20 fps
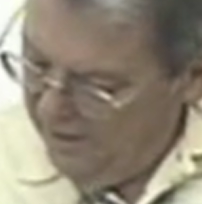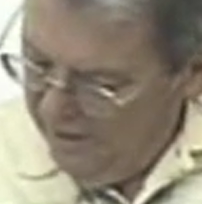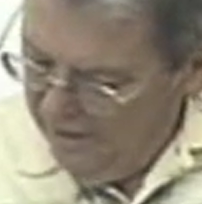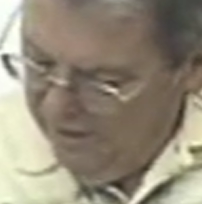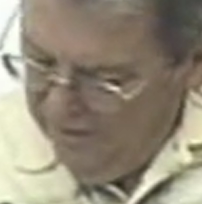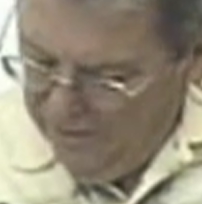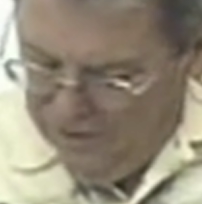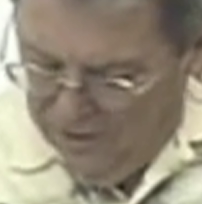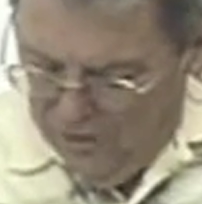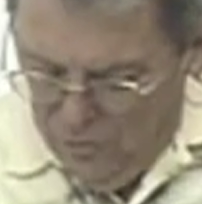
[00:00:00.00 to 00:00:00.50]

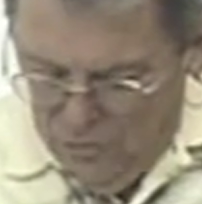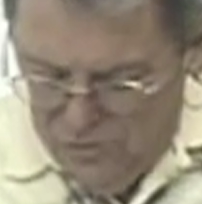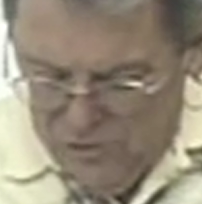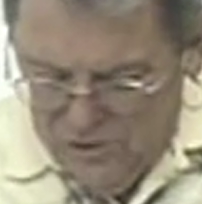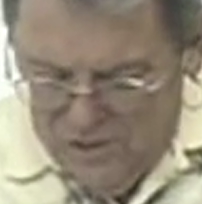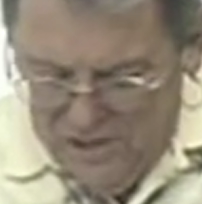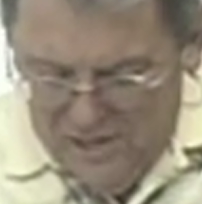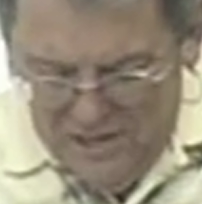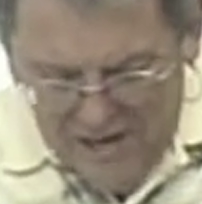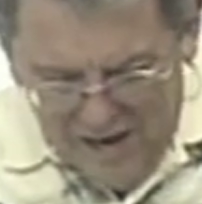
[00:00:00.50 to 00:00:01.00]

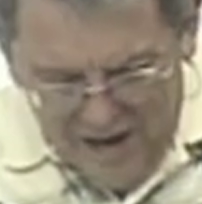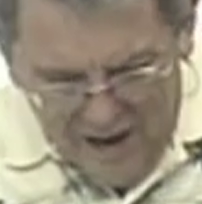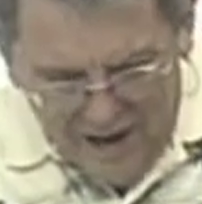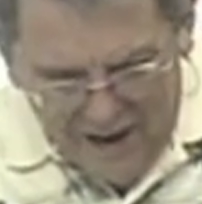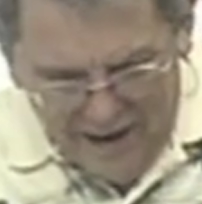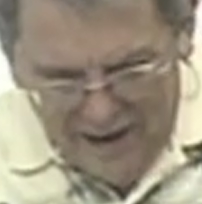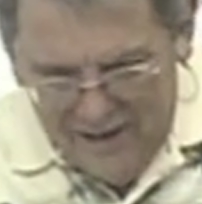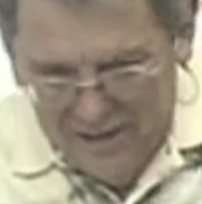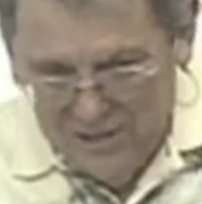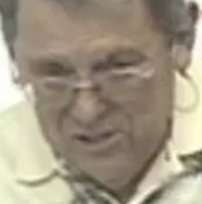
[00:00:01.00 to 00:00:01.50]
those
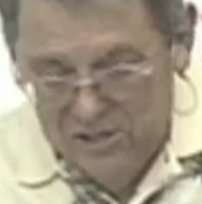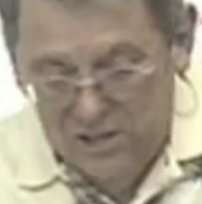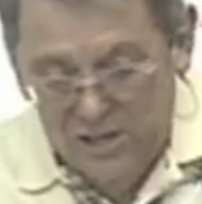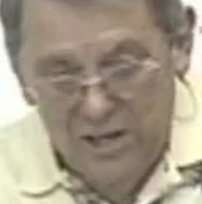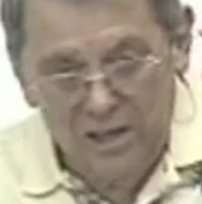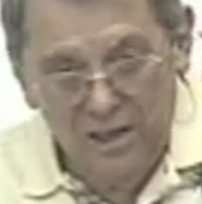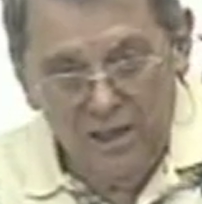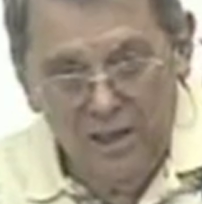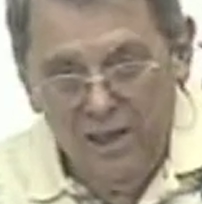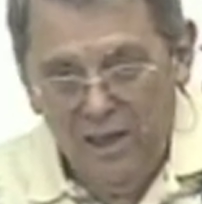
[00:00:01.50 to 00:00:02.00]
guys,
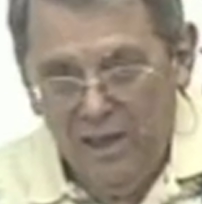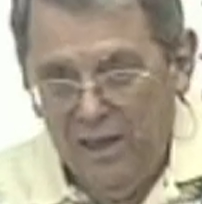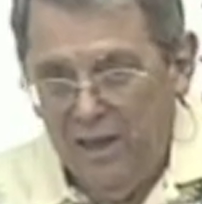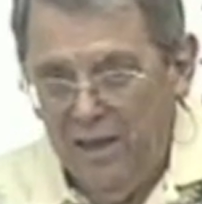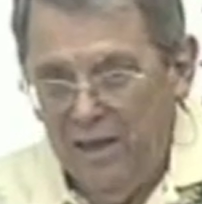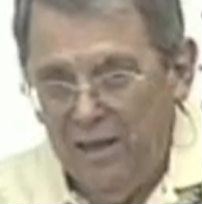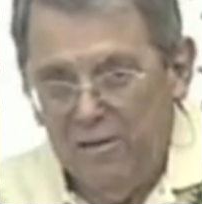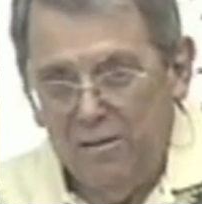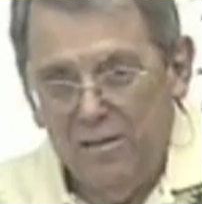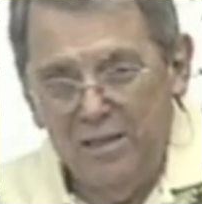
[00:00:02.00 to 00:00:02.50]

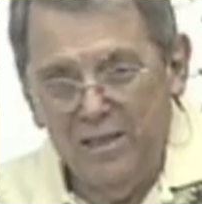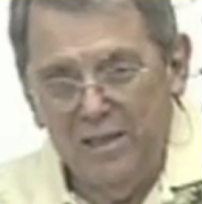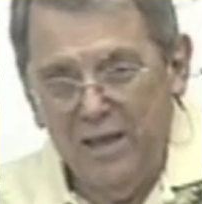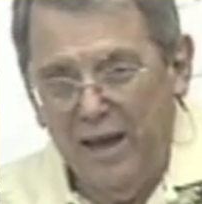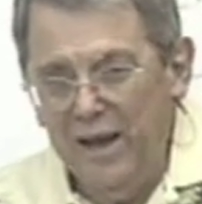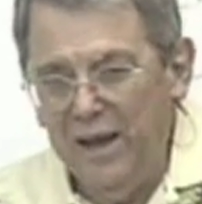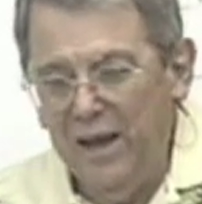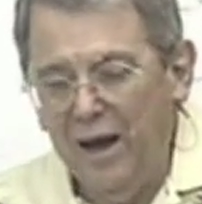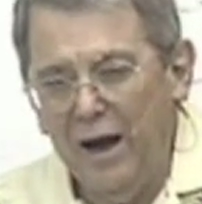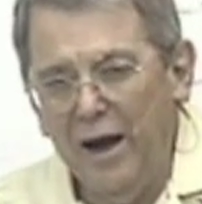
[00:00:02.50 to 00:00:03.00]

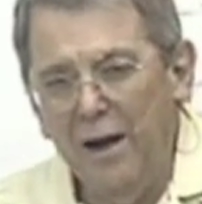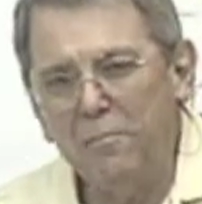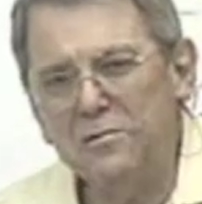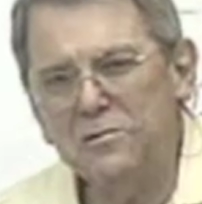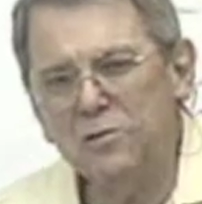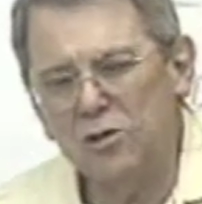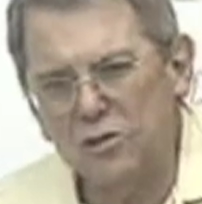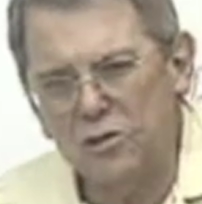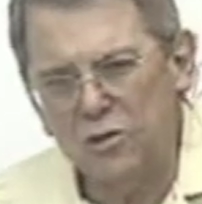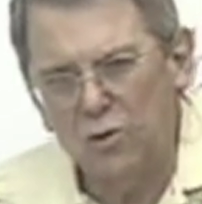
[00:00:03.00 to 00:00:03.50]
I'm
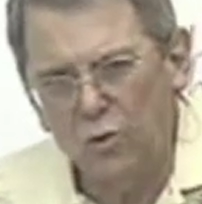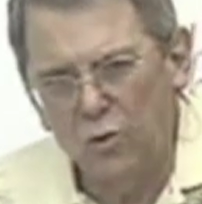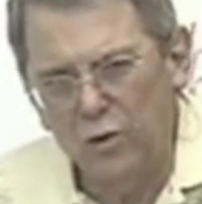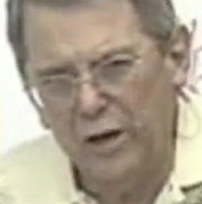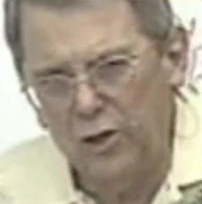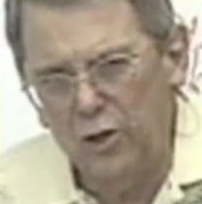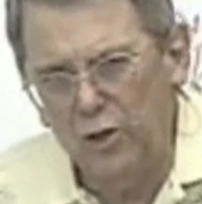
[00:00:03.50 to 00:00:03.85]
just going,